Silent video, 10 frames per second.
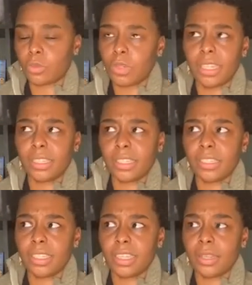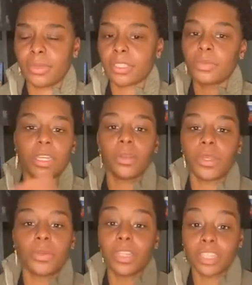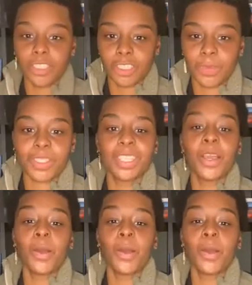Well, I didn't say dynamics, but anyway, relationships.